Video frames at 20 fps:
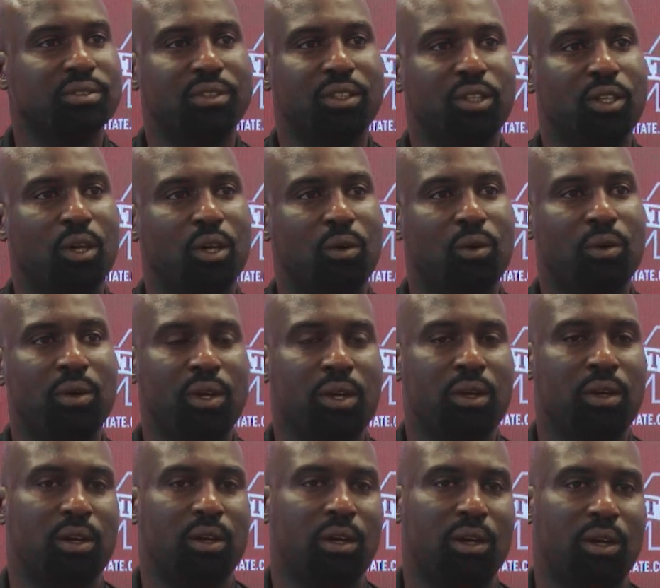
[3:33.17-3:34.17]
You know,
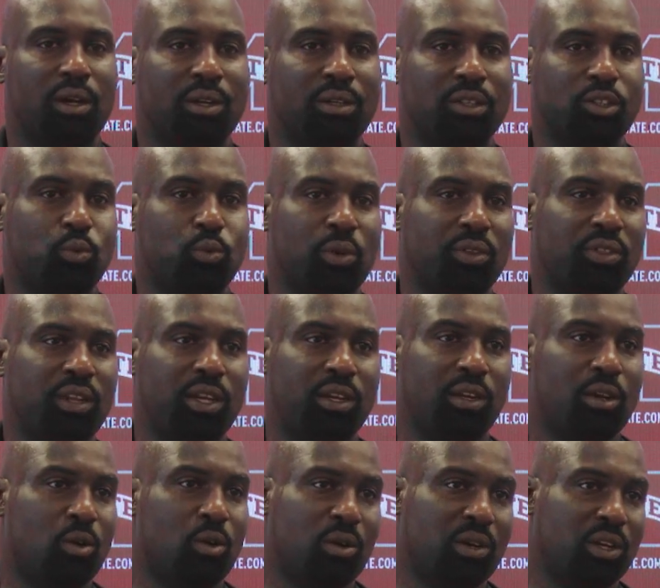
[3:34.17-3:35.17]
there's one thing to
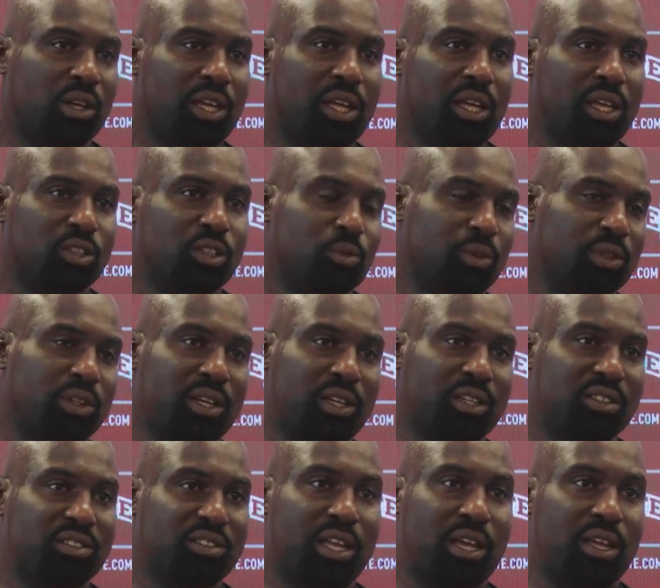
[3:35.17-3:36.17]
go to the league, it's one thing
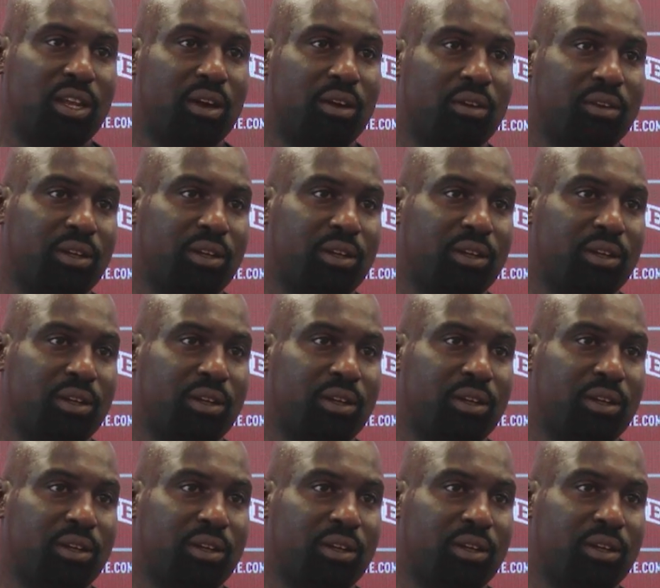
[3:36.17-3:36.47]
to stay there.